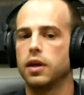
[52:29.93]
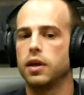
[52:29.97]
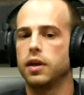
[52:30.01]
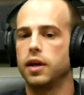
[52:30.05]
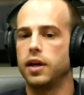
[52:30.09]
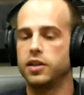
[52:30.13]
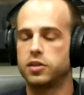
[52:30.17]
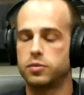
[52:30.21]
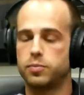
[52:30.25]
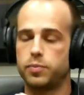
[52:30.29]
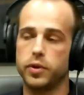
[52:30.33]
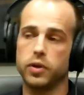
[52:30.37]

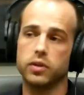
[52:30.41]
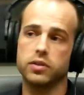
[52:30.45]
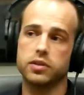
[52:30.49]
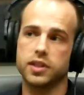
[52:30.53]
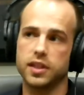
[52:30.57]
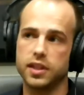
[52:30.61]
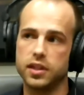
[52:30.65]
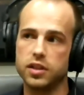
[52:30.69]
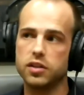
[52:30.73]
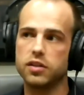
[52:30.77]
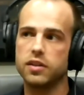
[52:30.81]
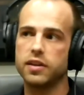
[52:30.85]
it's built
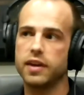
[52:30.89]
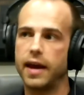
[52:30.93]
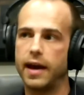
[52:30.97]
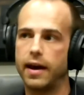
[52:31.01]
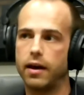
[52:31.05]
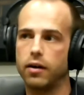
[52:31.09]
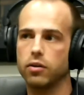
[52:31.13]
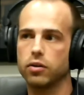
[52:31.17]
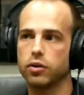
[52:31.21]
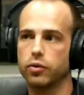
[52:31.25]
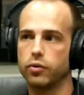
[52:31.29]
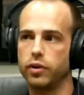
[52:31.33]
into the
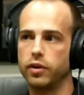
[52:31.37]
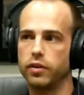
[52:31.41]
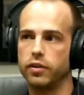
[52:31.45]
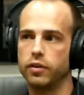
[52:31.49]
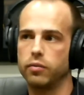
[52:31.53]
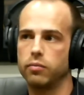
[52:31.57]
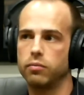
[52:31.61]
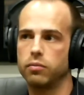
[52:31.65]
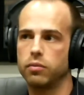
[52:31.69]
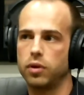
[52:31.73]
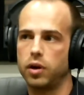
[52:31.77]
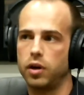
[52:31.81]

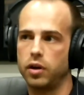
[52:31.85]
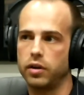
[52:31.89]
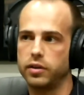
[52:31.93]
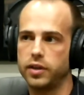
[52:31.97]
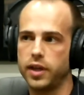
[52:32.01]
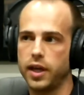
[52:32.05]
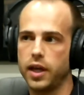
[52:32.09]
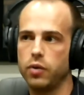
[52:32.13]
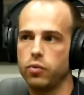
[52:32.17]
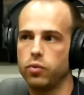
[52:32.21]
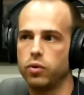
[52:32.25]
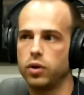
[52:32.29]
algorithm on
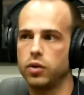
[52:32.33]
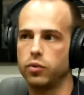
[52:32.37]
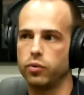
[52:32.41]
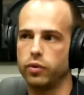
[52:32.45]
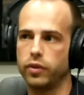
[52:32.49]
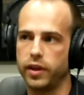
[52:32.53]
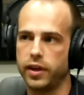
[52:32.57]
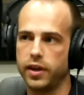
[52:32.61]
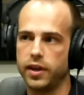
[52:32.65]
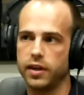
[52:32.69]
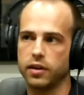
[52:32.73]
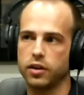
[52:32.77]
day one when
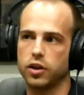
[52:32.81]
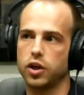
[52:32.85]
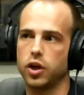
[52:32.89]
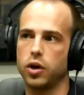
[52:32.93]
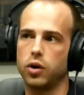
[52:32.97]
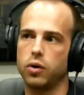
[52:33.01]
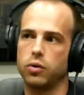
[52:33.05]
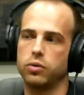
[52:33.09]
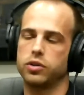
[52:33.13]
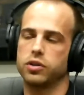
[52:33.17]
they hit go,